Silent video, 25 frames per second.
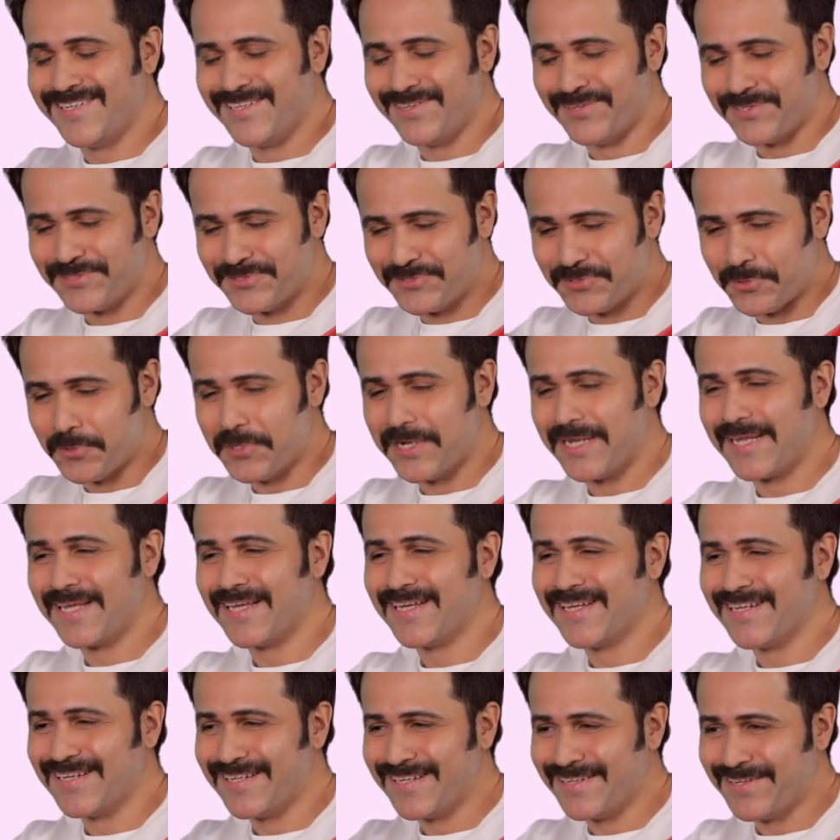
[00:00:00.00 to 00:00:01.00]
you know trolling
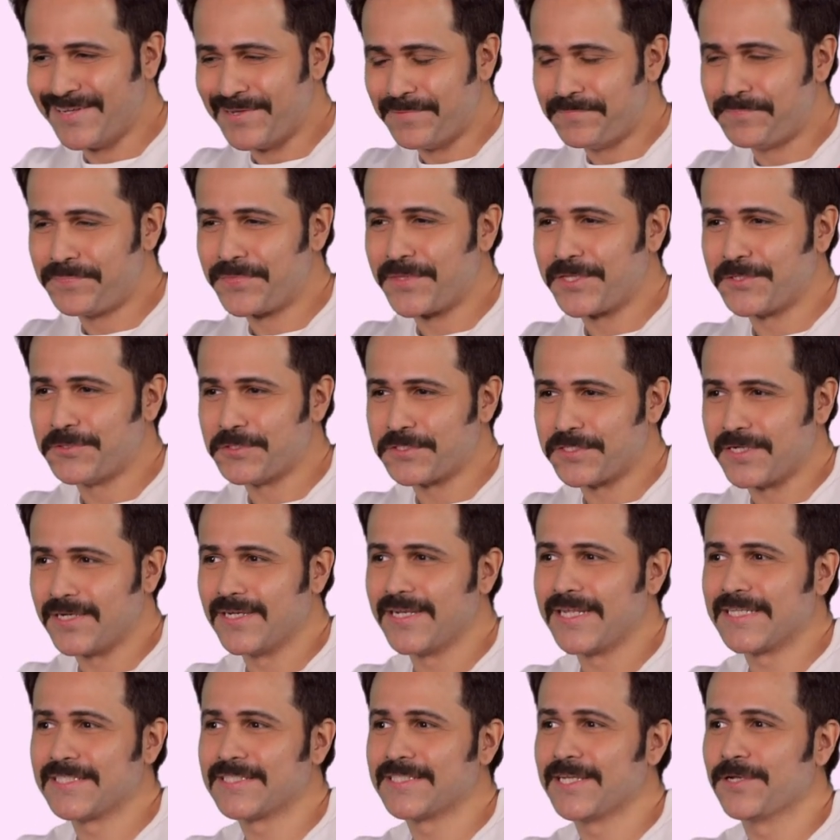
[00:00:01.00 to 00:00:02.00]
uh, uh, to a certain
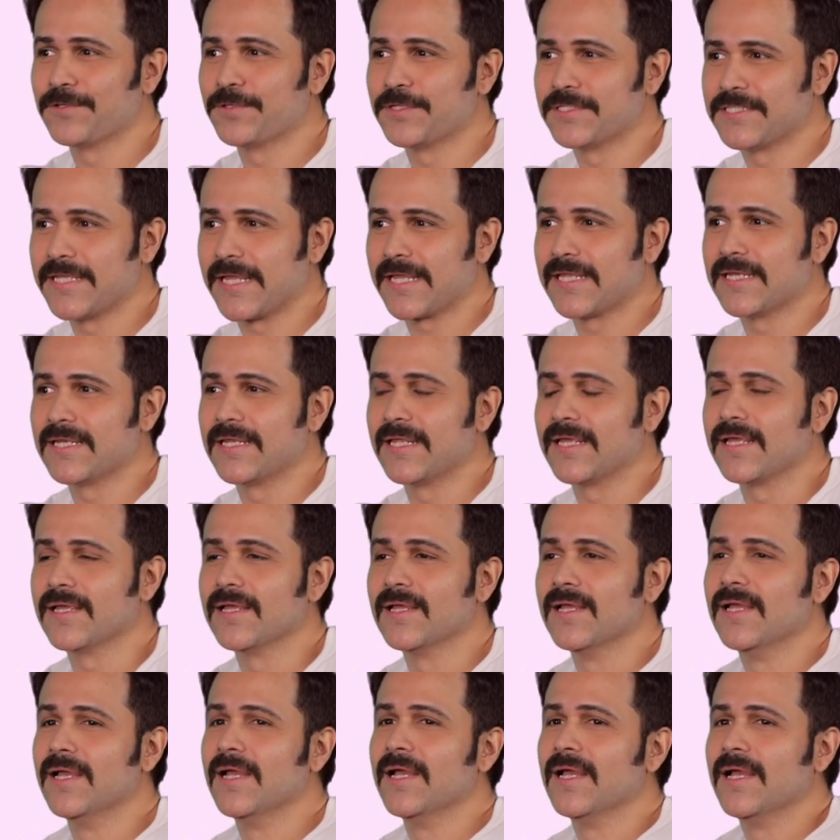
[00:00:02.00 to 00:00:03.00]
extent on the second day,
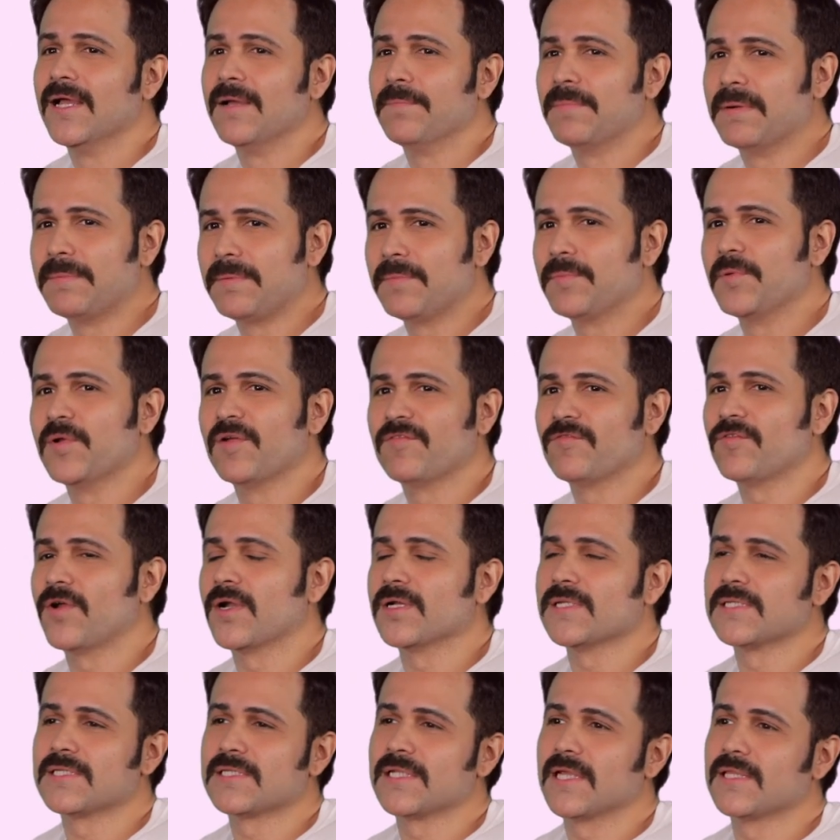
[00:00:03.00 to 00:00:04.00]
but people have to
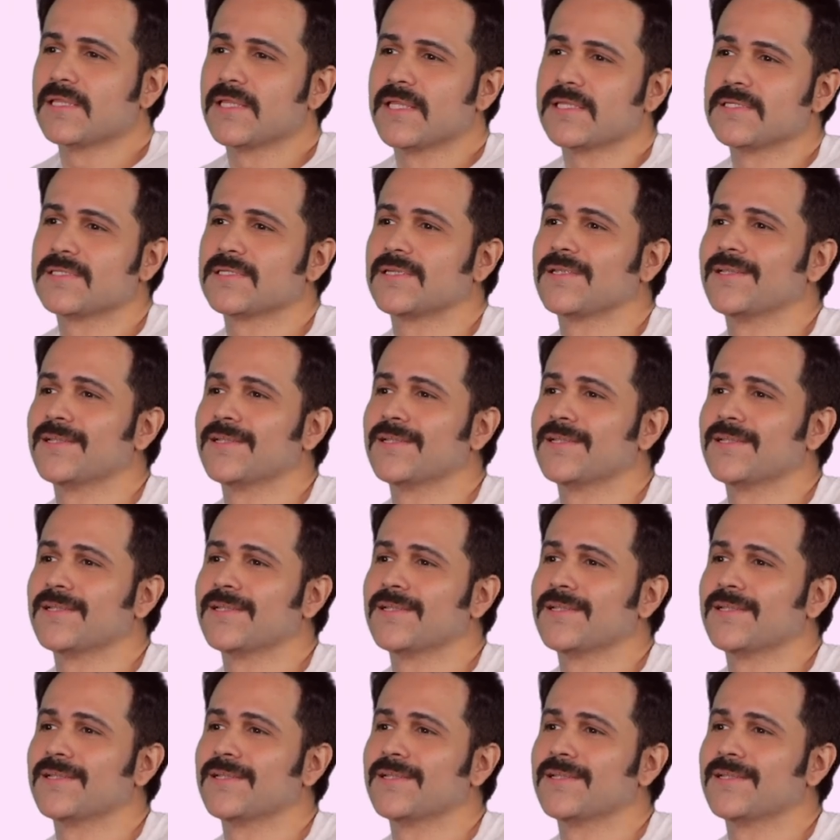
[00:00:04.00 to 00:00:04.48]
understand there's